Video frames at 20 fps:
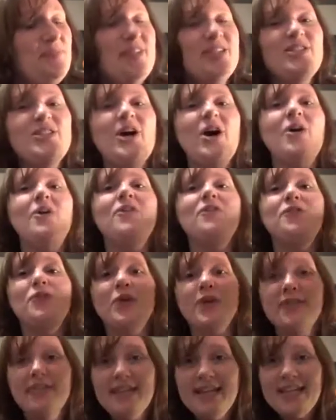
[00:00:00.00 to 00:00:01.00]
So
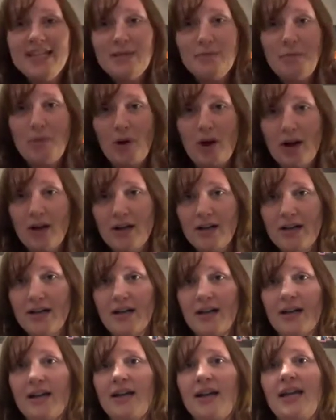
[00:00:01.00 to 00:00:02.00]
for this book,
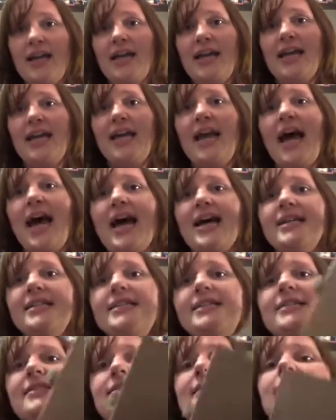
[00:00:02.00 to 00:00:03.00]
it
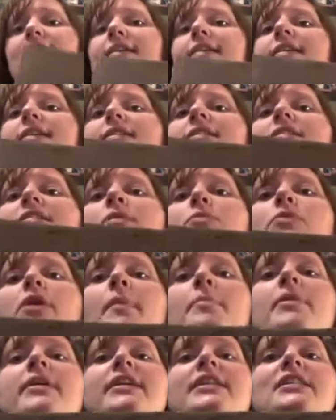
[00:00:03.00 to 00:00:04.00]
has some
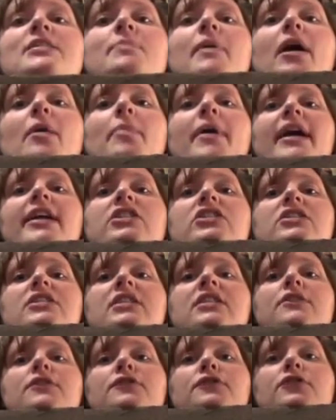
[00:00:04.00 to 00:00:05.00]
replica spell pages
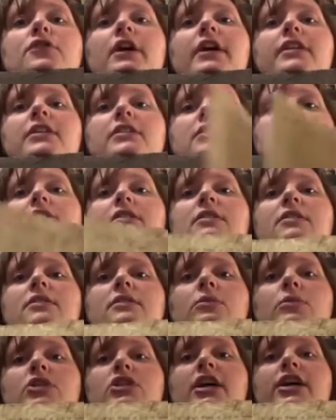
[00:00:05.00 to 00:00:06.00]
in the front,
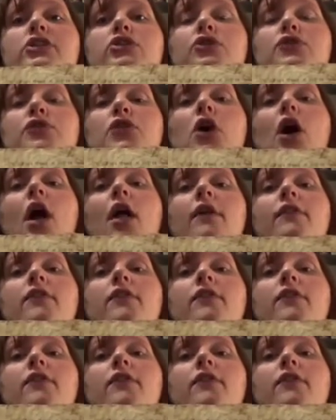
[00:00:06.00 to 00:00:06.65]
which I do for all